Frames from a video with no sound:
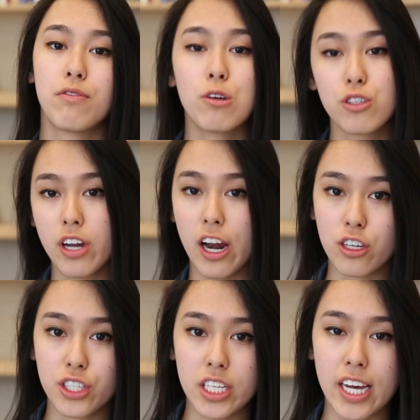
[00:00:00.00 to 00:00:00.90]
Fusion
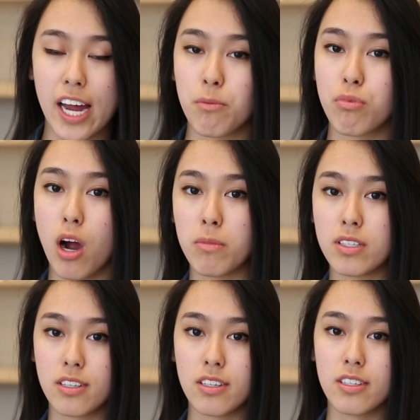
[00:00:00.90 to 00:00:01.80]
energy kind of
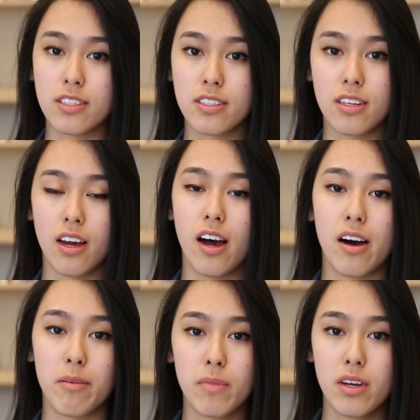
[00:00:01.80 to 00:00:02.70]
promises
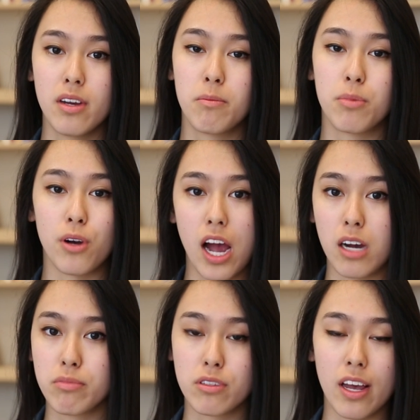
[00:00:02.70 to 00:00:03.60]
um,
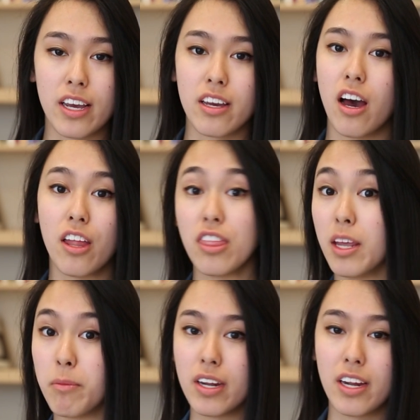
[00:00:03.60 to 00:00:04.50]
perhaps like
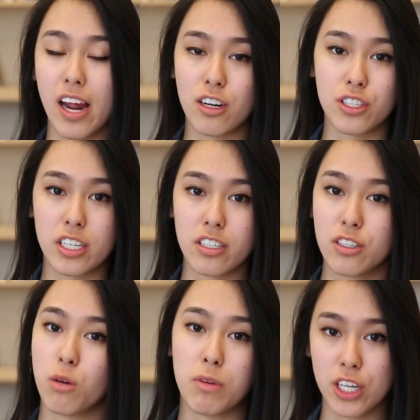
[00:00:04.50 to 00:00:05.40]
unlimited energy,
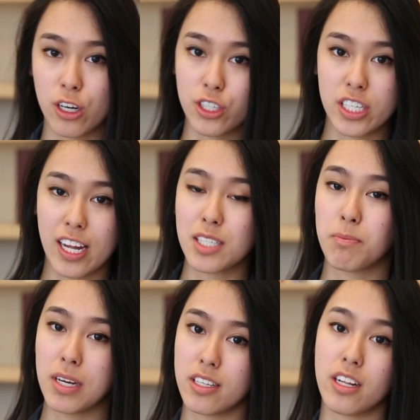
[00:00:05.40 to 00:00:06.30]
so much energy that's
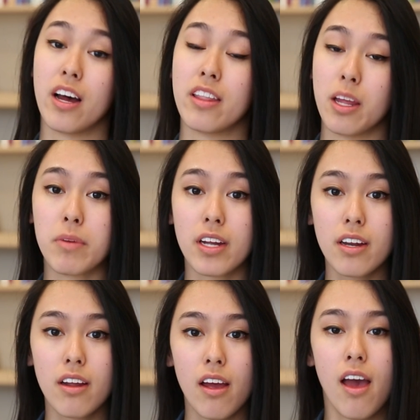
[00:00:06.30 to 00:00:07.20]
basically
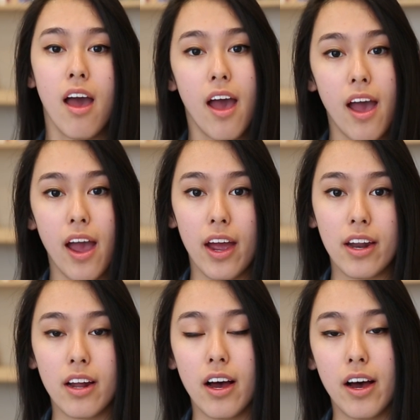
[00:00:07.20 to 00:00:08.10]
unlimited.
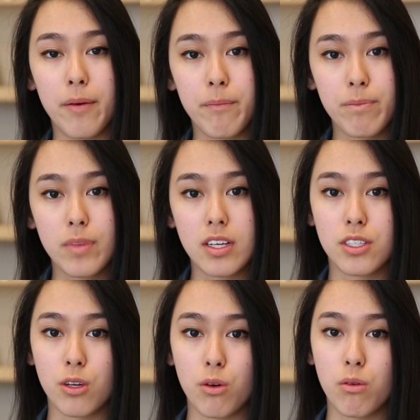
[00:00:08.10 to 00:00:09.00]
And um,
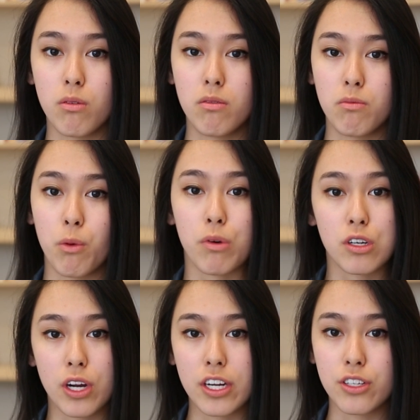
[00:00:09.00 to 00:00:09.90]
so what we're
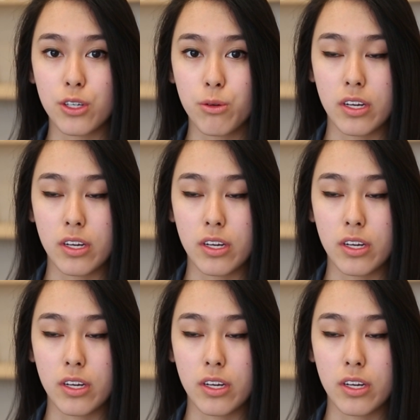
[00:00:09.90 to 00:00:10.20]
trying to do